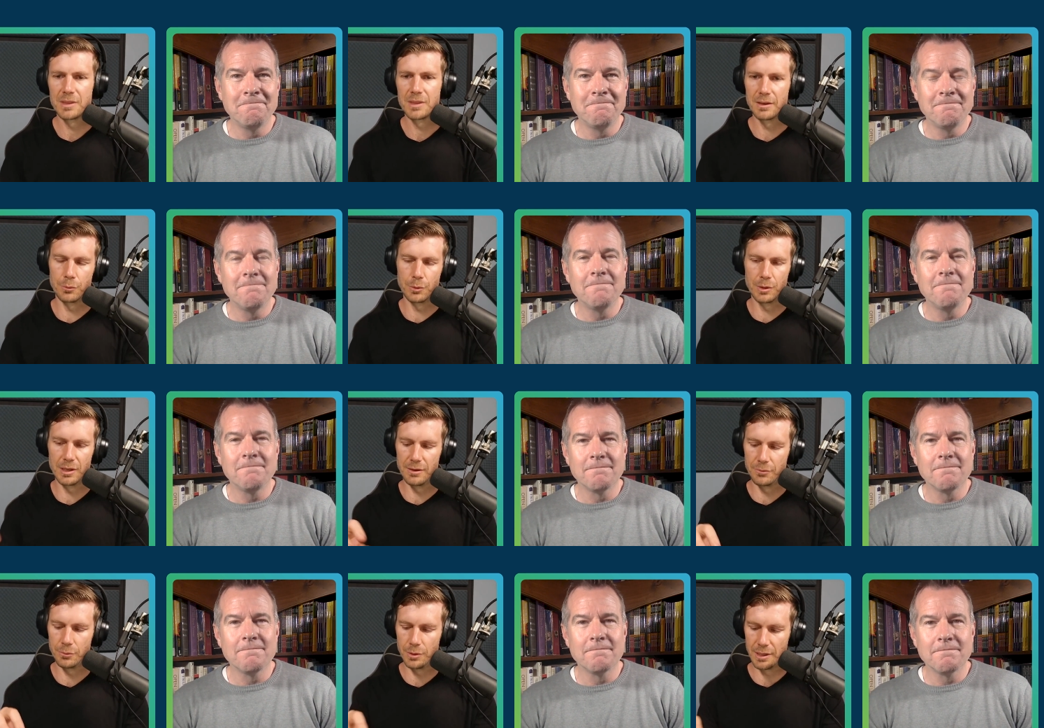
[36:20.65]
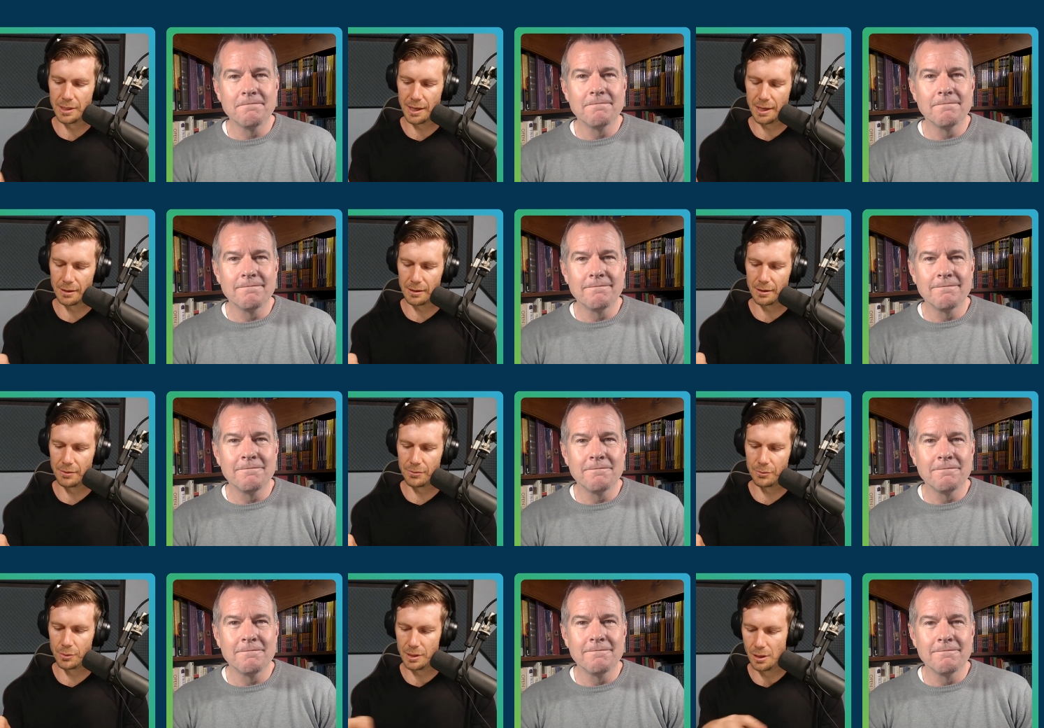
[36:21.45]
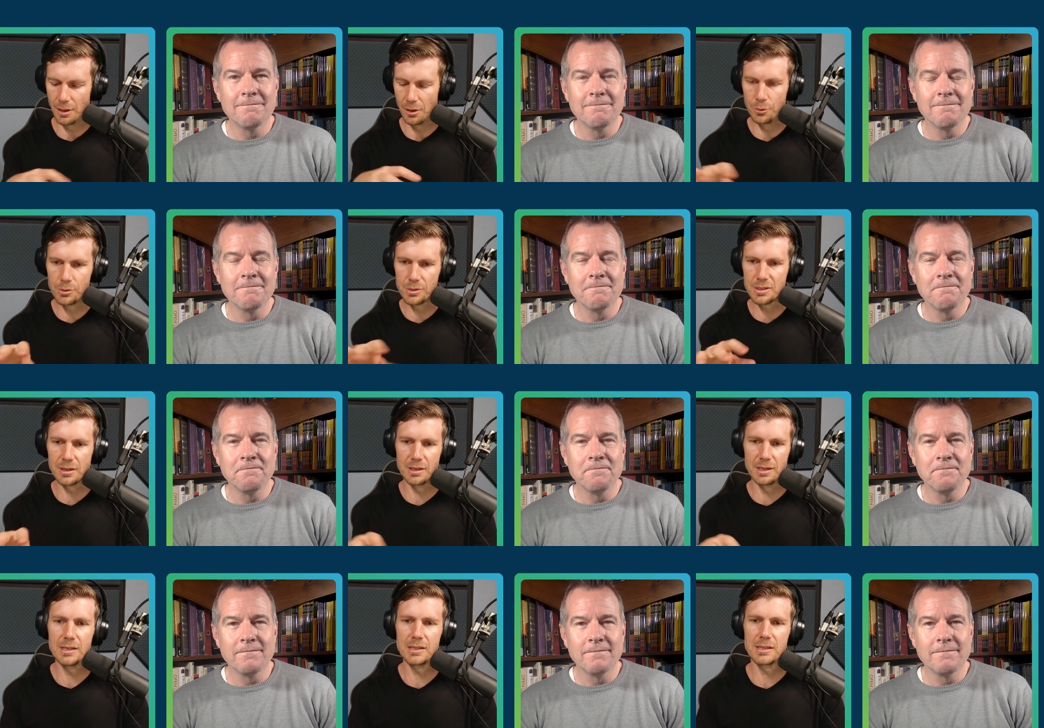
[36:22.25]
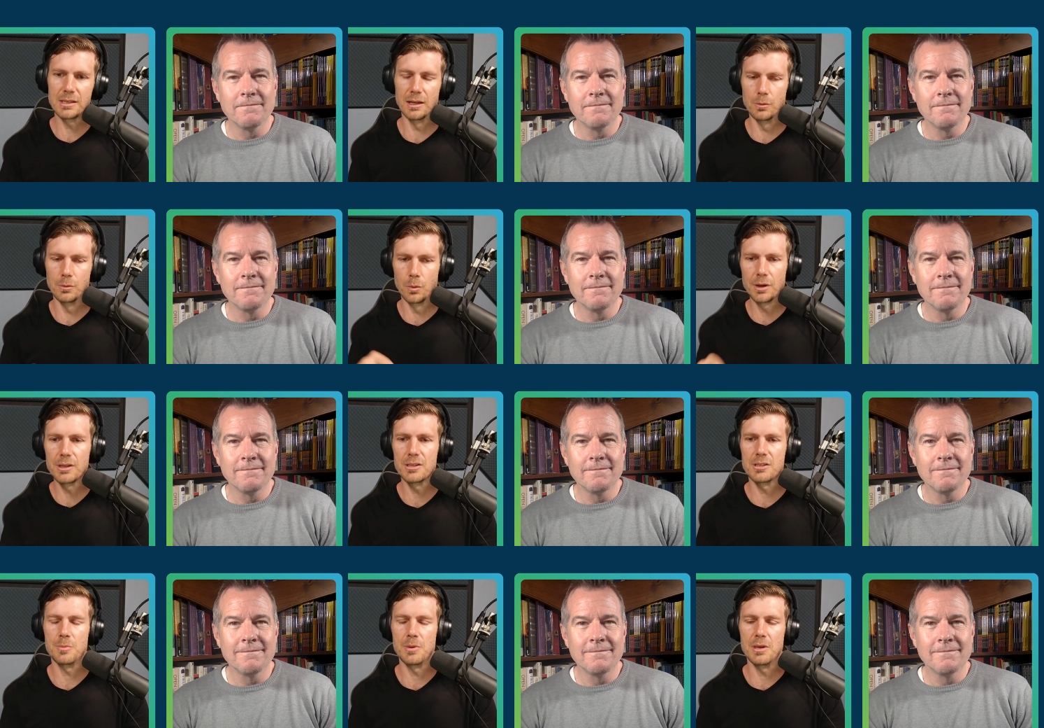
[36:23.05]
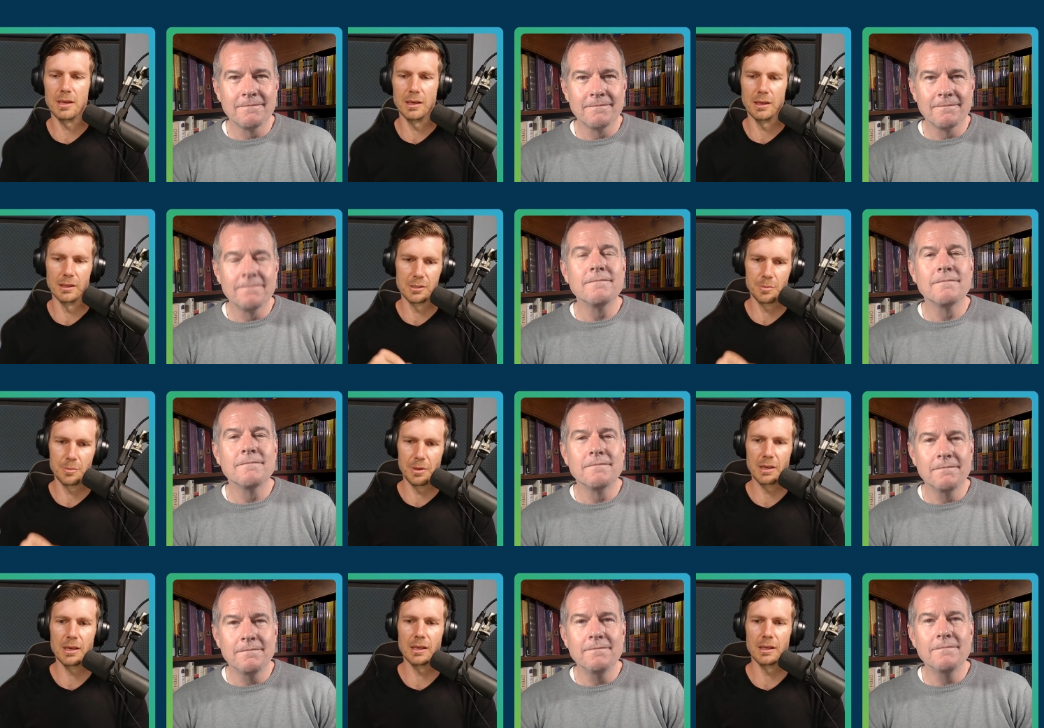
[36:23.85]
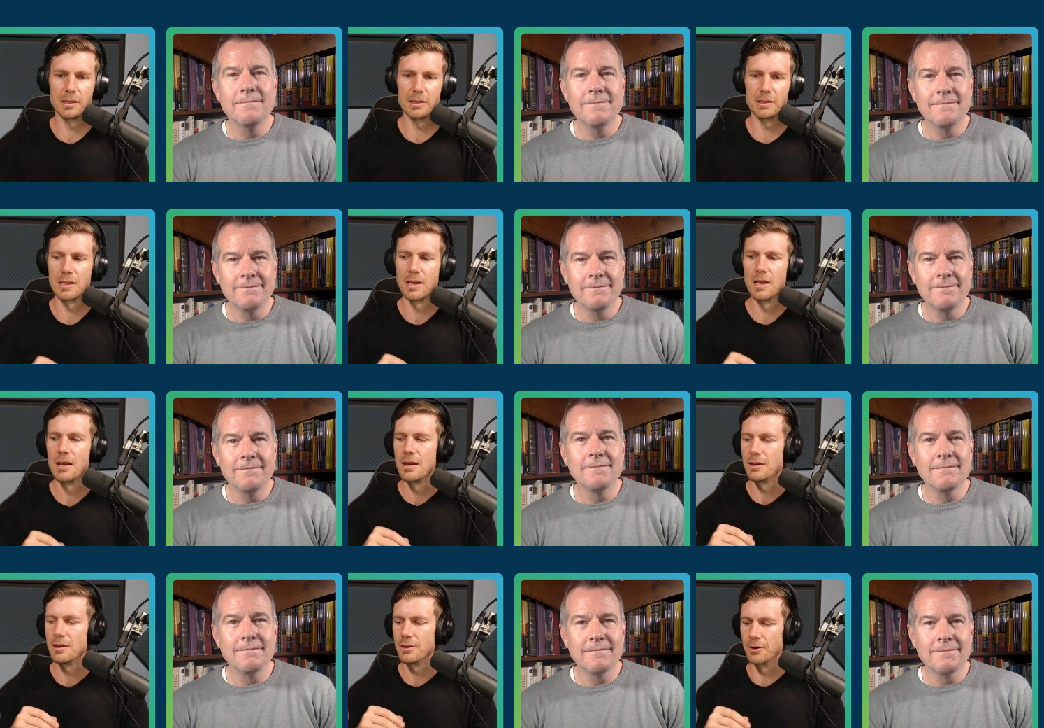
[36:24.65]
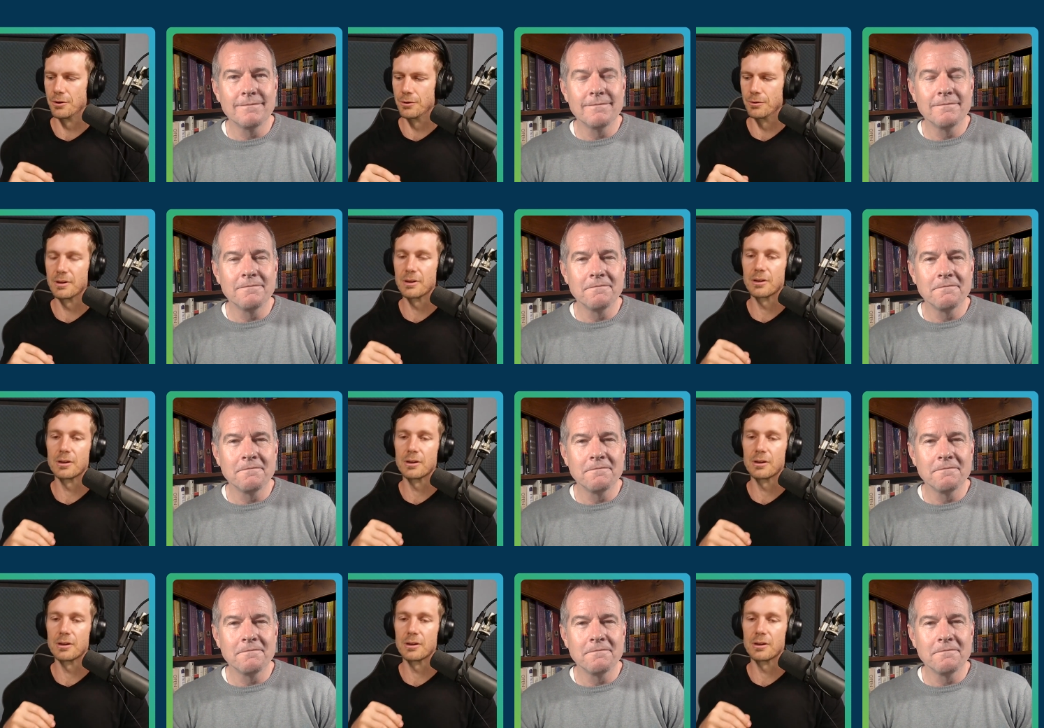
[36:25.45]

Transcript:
Speaker 1: If we if we get if we lose the detail, what is speaking? Speaking is you know